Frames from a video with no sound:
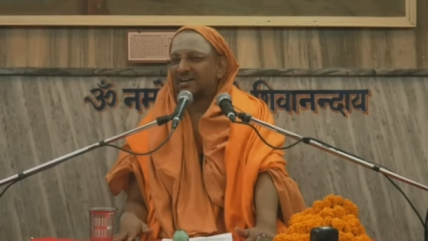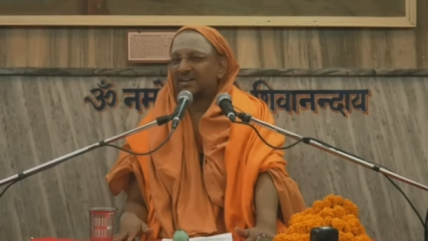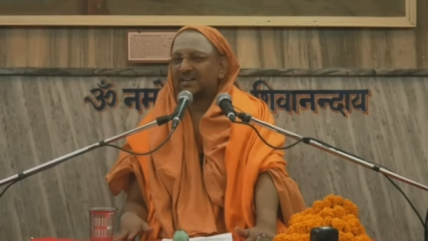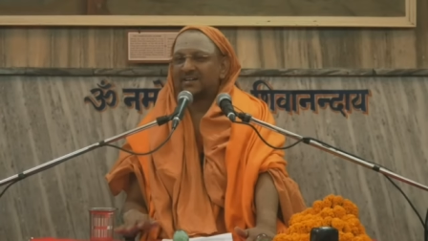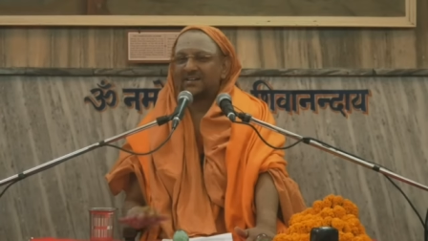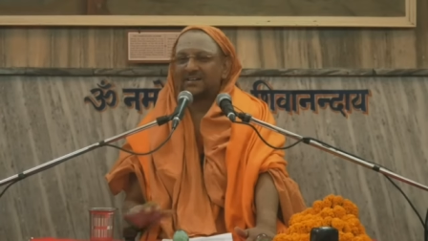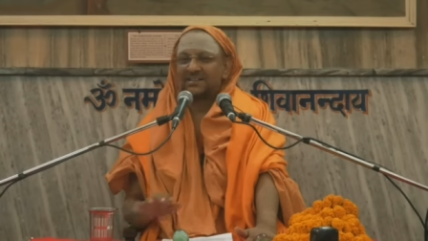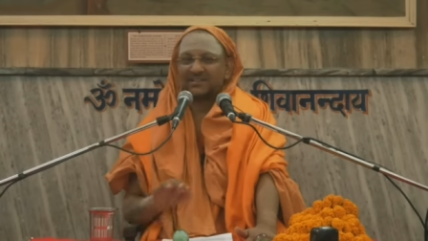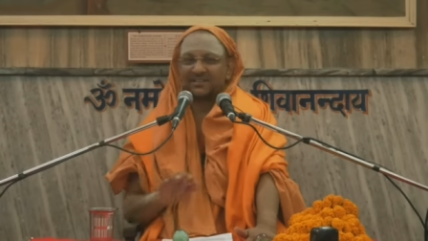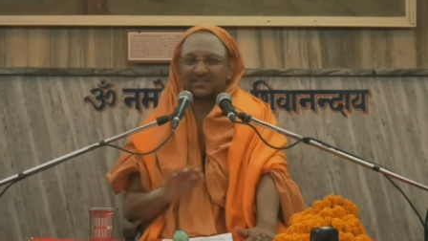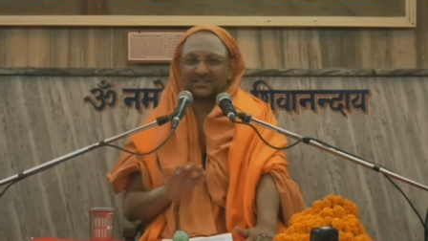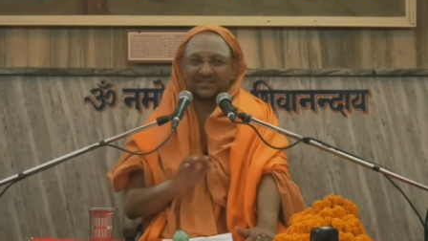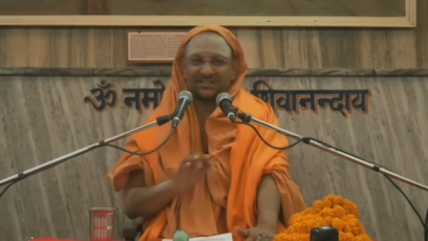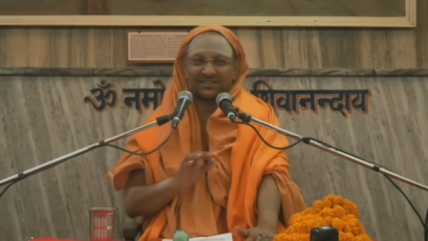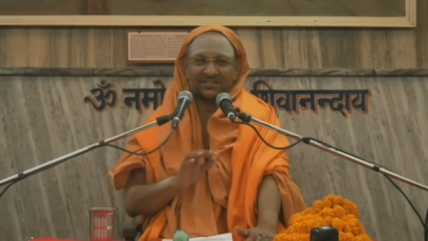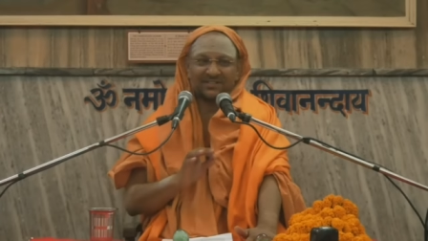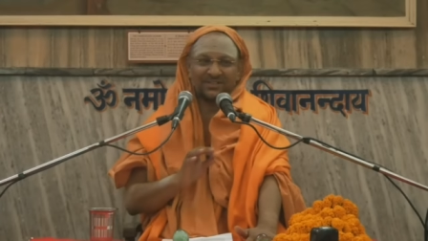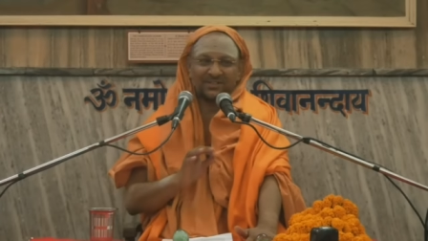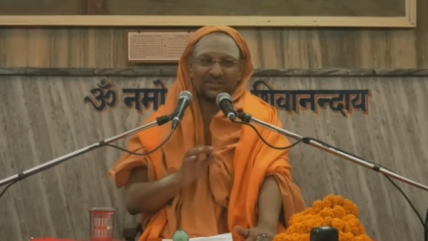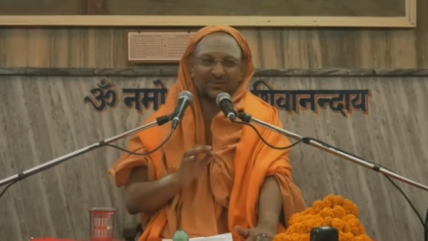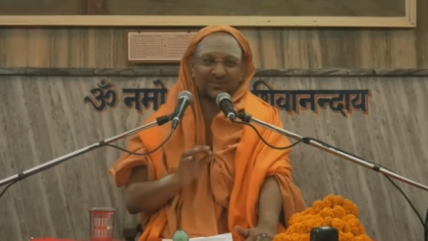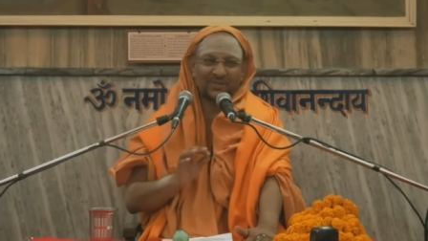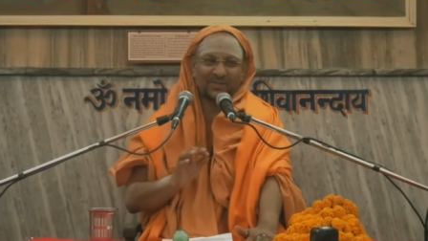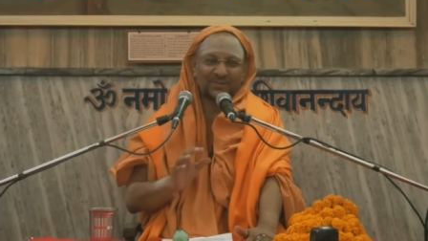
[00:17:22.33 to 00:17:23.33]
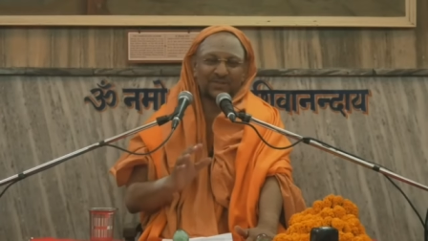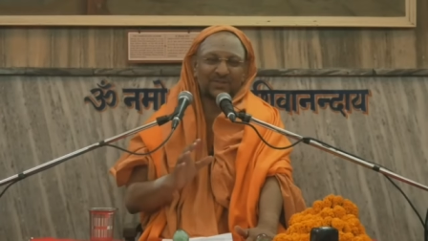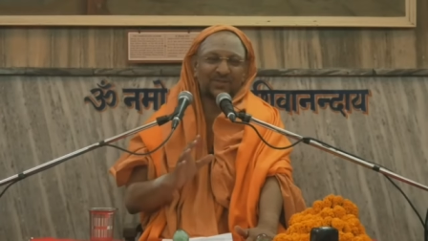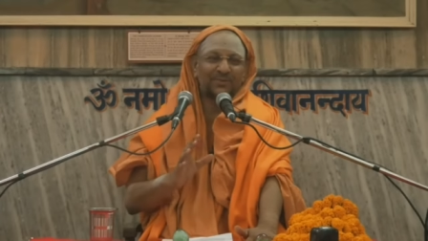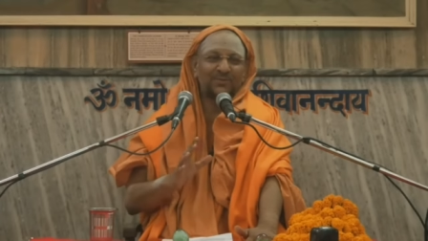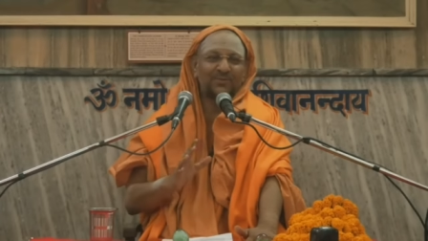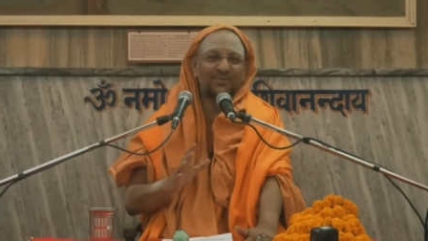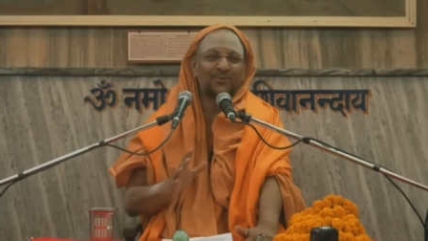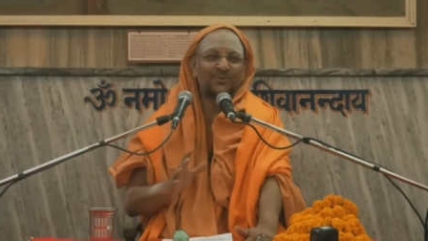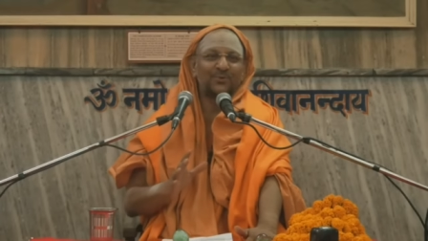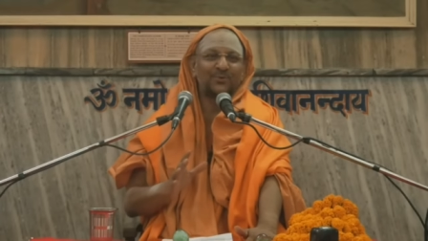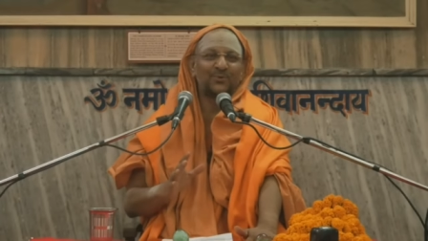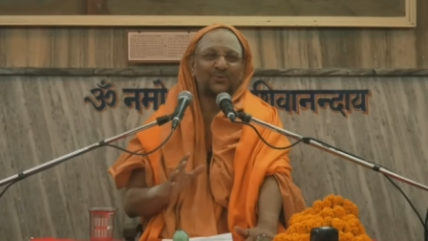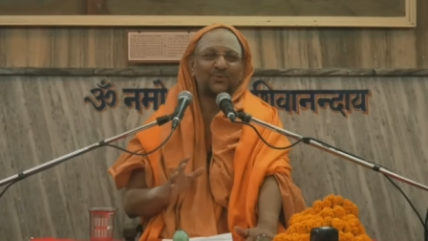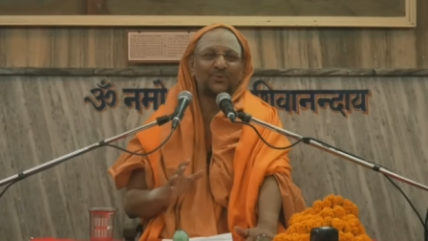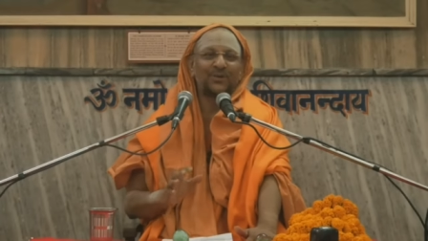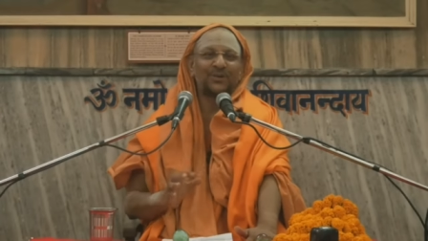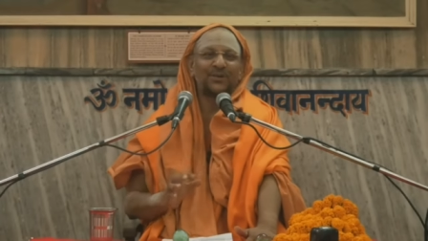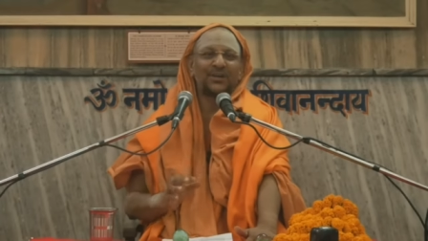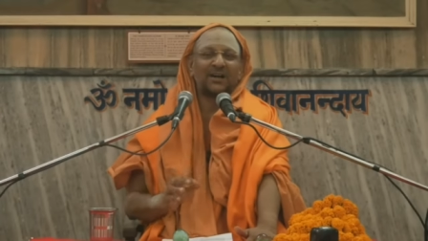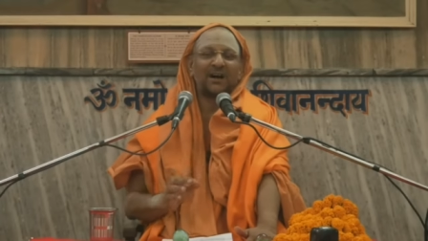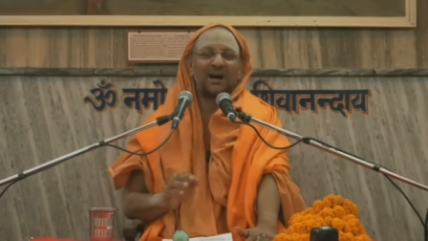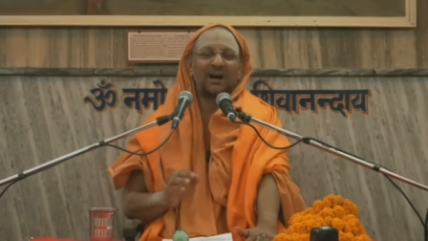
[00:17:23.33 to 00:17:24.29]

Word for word: Ignorance was removed,